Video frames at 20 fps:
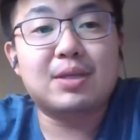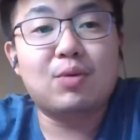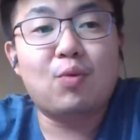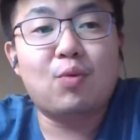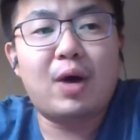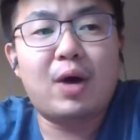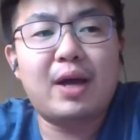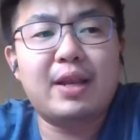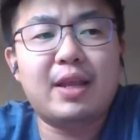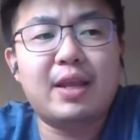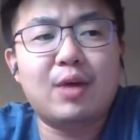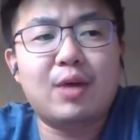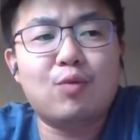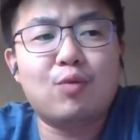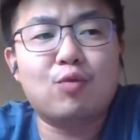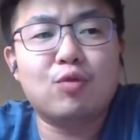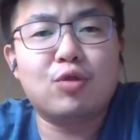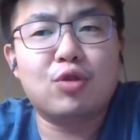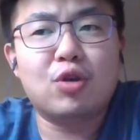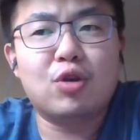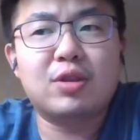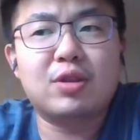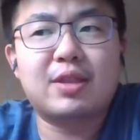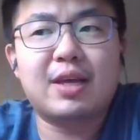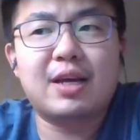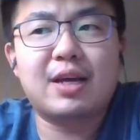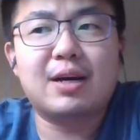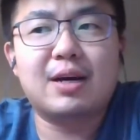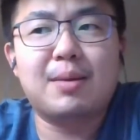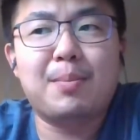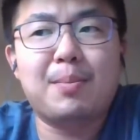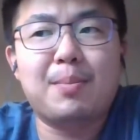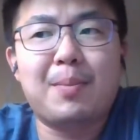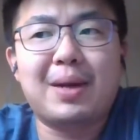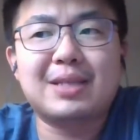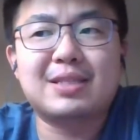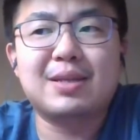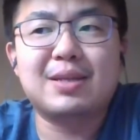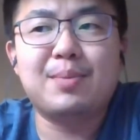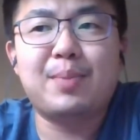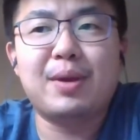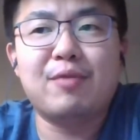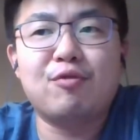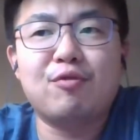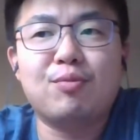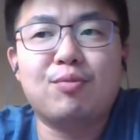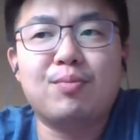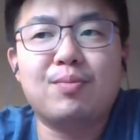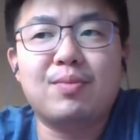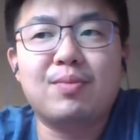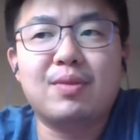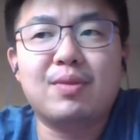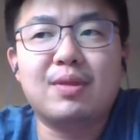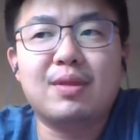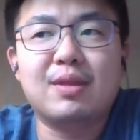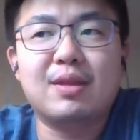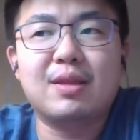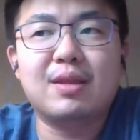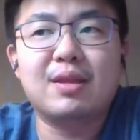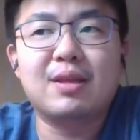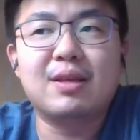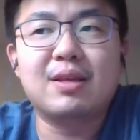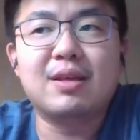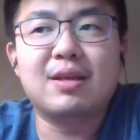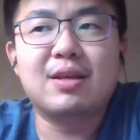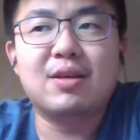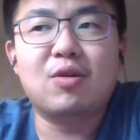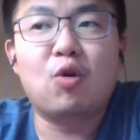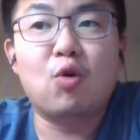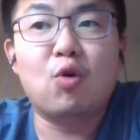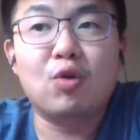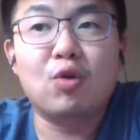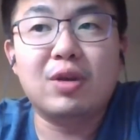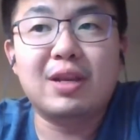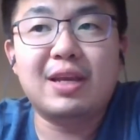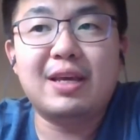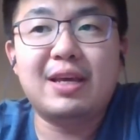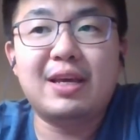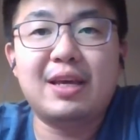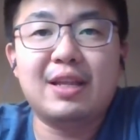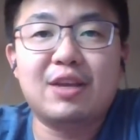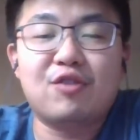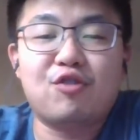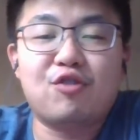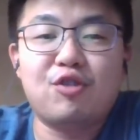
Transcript: So a person, why they would not take a master bedroom only in a